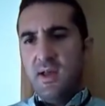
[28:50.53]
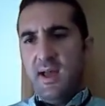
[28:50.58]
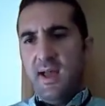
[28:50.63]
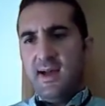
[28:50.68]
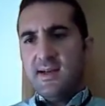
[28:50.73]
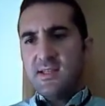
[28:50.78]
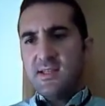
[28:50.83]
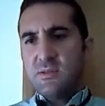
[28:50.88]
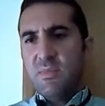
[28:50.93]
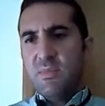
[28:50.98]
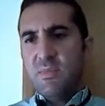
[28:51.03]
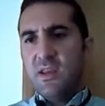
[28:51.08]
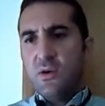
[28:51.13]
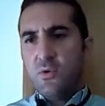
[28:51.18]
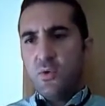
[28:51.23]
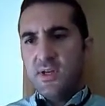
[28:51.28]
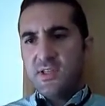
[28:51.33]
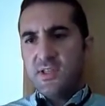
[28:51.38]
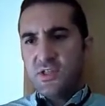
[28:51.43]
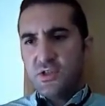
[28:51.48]
as many
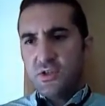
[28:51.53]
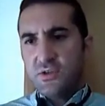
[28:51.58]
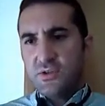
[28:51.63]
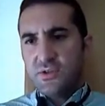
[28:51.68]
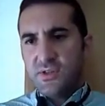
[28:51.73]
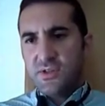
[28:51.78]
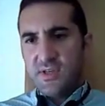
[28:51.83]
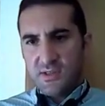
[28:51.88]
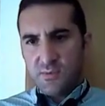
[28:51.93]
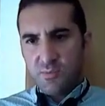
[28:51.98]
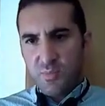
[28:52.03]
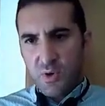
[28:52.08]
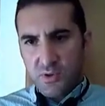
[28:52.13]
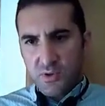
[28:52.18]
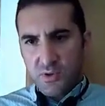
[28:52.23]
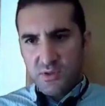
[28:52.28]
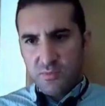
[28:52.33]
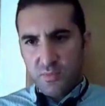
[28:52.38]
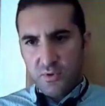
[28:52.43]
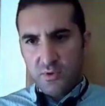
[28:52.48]
questions as
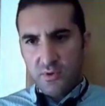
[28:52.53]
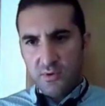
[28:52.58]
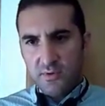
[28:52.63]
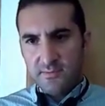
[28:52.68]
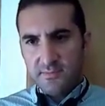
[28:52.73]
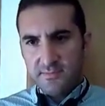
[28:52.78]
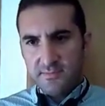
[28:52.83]
possible.